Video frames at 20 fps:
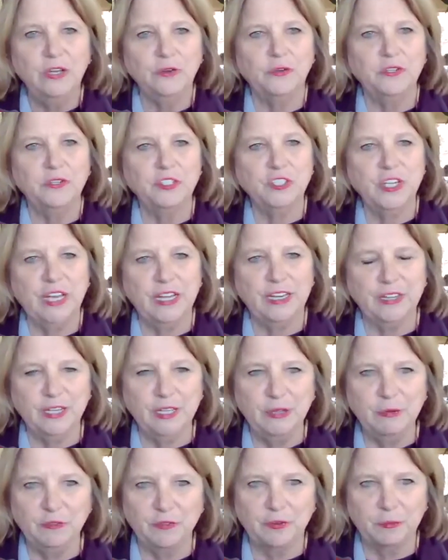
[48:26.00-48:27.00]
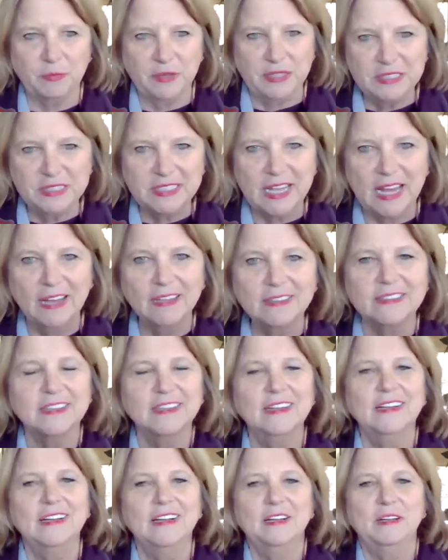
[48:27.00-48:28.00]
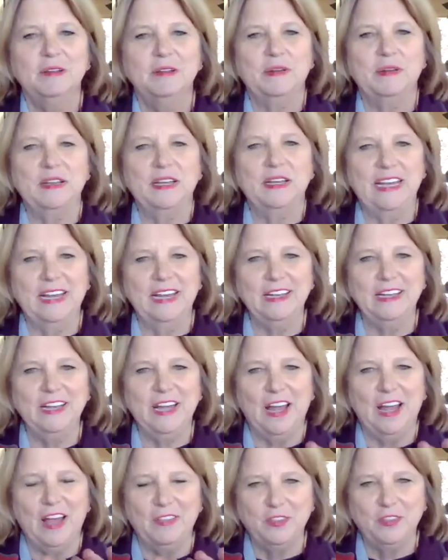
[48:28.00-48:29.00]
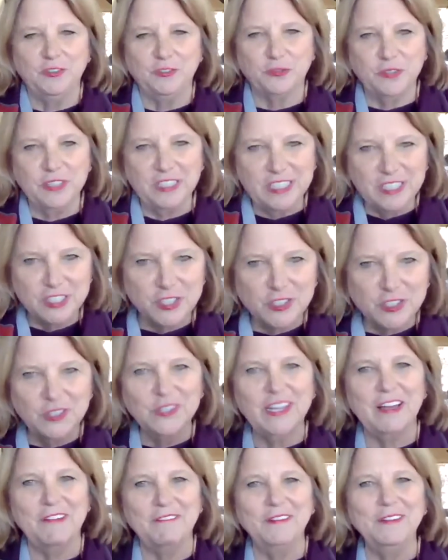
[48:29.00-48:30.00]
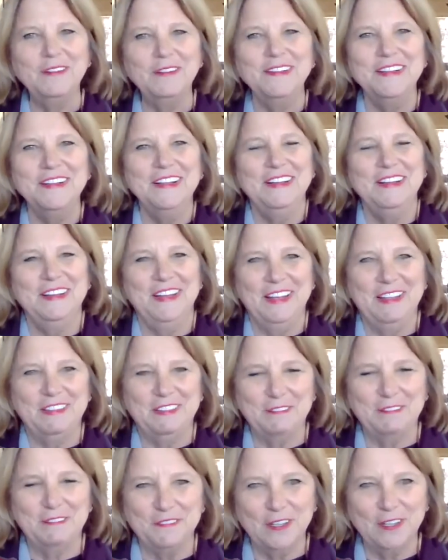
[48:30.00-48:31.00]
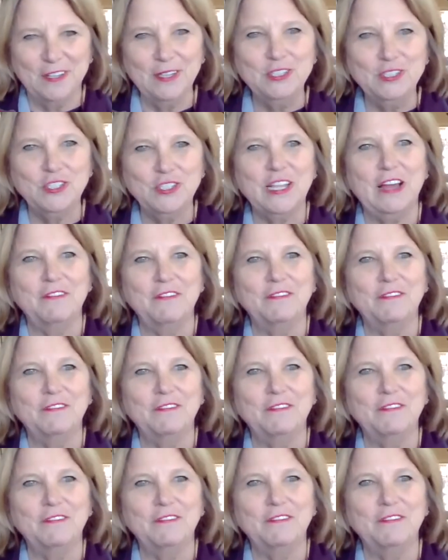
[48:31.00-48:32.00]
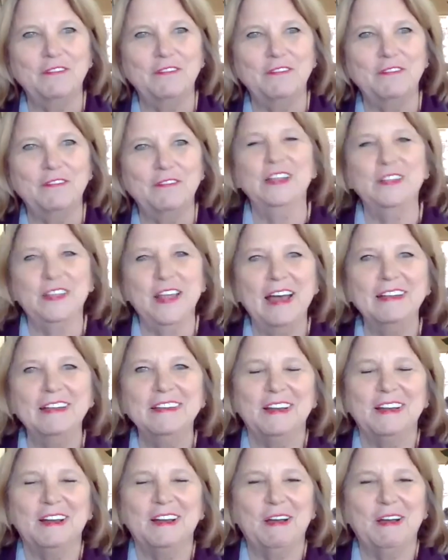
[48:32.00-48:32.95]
Christianity forbids that. But again, at the traditional level, at the village level, underneath that,